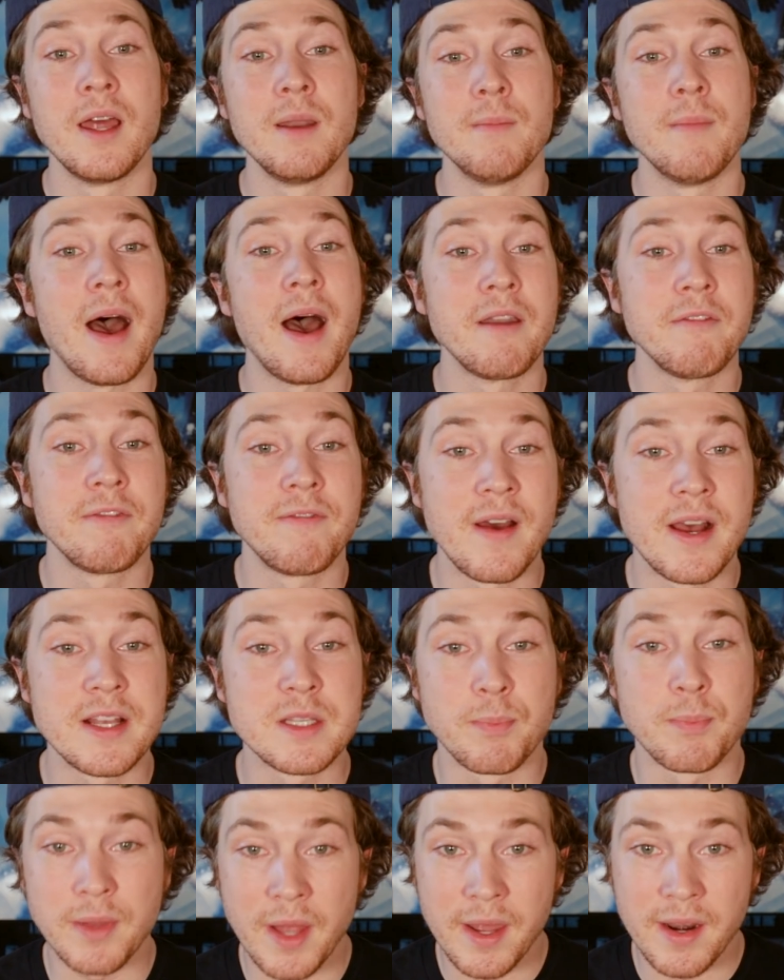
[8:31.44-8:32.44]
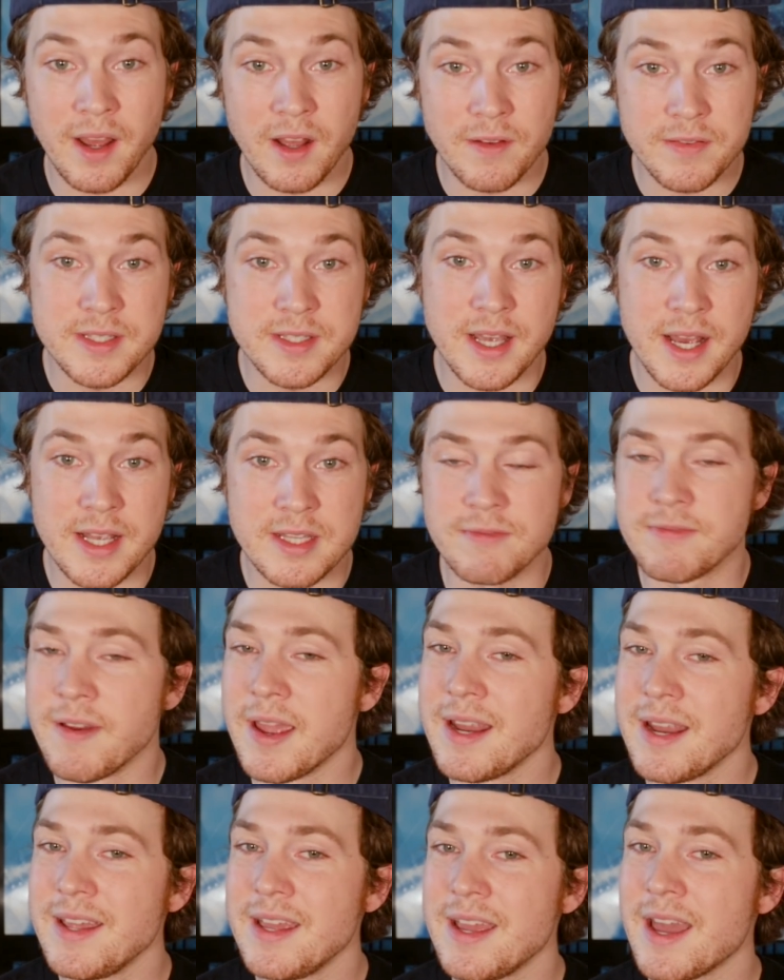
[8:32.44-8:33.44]
And Mad Fez Blood Elf says,
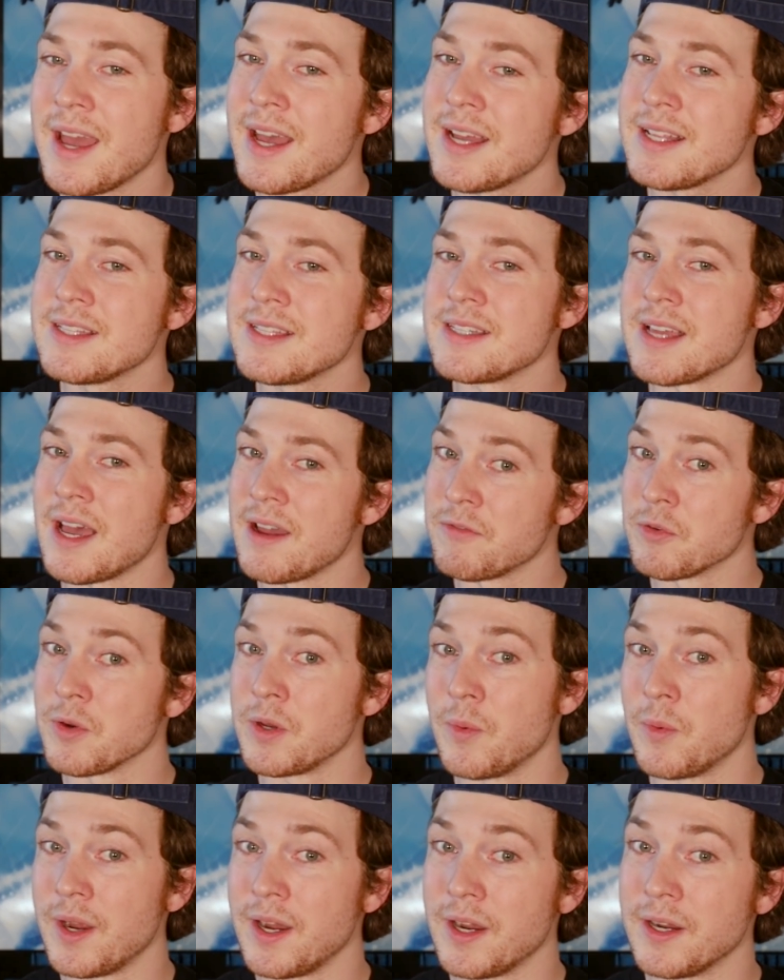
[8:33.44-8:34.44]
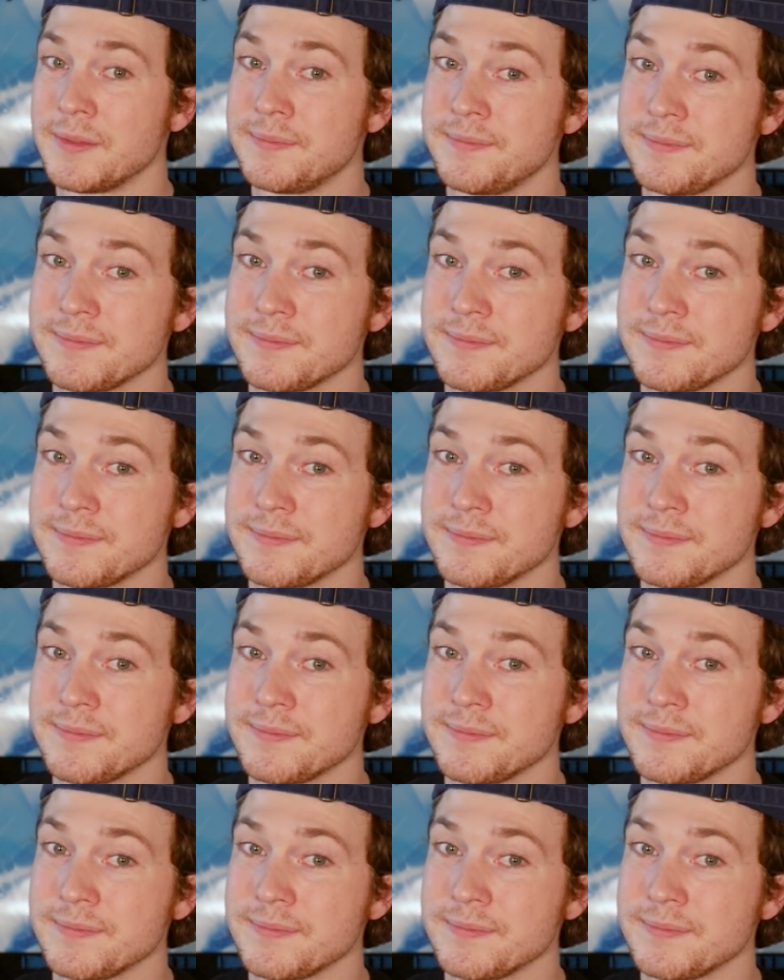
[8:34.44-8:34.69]
"Veiny heads everywhere."